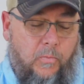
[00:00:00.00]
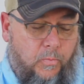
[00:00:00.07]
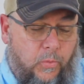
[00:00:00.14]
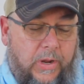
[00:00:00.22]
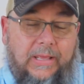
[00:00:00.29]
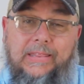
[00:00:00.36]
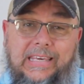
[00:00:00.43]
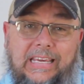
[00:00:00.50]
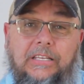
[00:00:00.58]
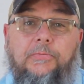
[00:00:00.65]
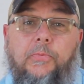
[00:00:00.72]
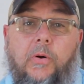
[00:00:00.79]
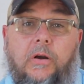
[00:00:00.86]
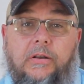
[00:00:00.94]
Bring these
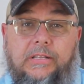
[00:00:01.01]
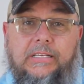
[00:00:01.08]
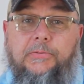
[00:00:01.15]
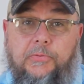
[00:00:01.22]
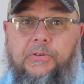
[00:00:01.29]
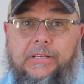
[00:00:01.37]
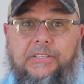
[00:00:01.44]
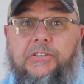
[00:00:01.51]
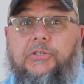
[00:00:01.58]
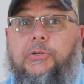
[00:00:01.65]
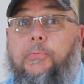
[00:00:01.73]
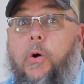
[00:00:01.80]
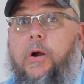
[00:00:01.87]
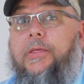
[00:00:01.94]
parts. This is
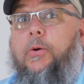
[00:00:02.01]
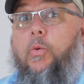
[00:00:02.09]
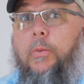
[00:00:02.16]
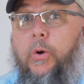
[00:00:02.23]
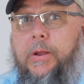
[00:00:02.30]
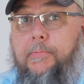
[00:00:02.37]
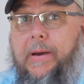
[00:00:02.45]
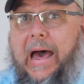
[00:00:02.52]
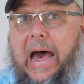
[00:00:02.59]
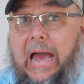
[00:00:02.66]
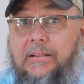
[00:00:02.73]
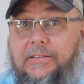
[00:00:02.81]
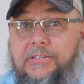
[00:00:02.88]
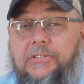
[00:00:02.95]
the part that we'll bring
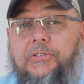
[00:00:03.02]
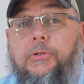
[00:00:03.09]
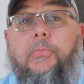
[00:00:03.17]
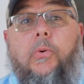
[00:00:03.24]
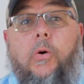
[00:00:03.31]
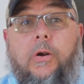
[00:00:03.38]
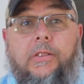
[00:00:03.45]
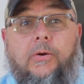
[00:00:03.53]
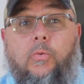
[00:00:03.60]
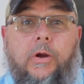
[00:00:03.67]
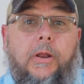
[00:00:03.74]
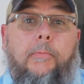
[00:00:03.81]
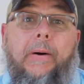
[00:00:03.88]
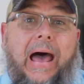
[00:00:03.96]
back. This is the part that we're
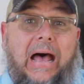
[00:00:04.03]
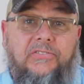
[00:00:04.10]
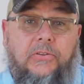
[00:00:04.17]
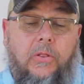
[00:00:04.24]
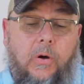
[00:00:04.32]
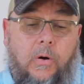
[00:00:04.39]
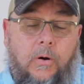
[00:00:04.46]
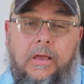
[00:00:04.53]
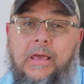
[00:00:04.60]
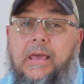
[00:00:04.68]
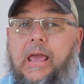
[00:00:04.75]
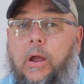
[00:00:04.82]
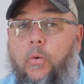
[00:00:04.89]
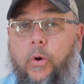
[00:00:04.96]
going to pass along
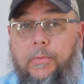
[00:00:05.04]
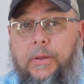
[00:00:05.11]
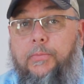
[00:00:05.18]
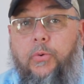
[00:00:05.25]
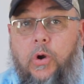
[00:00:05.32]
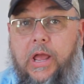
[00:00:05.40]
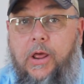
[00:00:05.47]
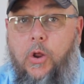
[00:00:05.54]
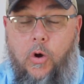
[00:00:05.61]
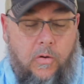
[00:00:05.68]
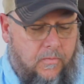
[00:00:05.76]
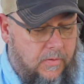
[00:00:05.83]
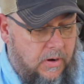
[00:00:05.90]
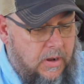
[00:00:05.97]
and we're going to be praying
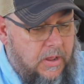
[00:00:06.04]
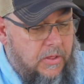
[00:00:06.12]
over.